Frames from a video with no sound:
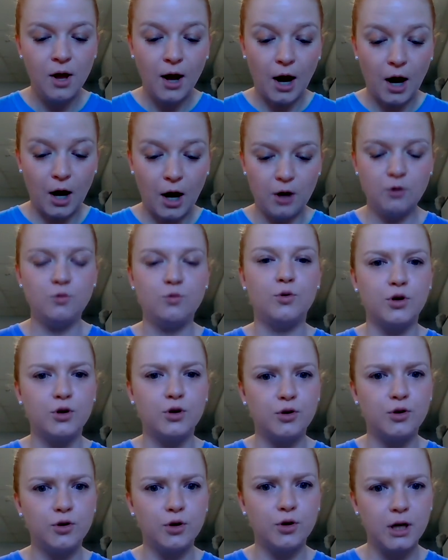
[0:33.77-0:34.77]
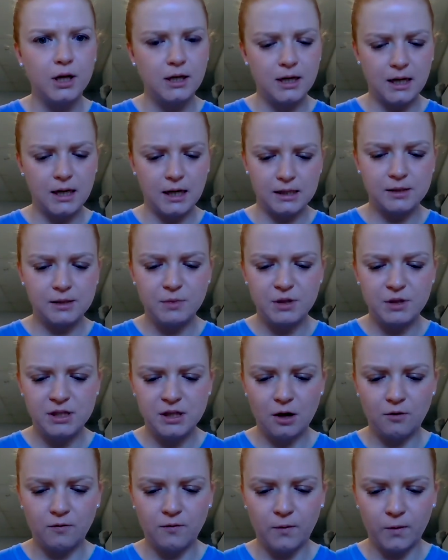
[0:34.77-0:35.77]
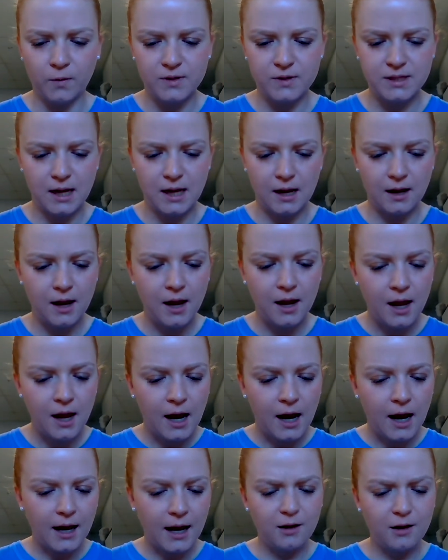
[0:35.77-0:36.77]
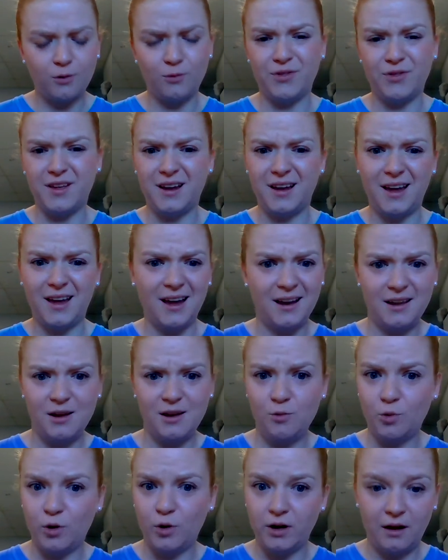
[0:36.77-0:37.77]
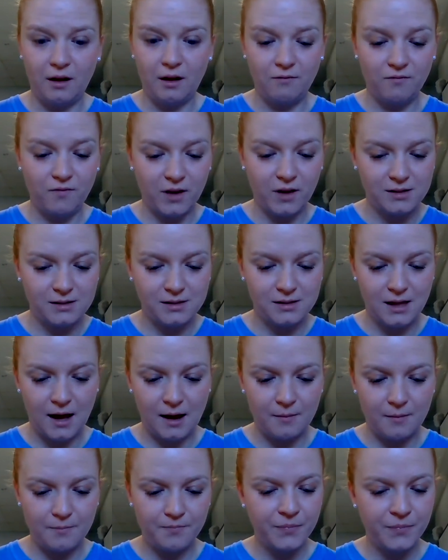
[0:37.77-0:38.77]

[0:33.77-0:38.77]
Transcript: "Oh, goodness," Miss Goforth said. "I don't think anyone can fix that."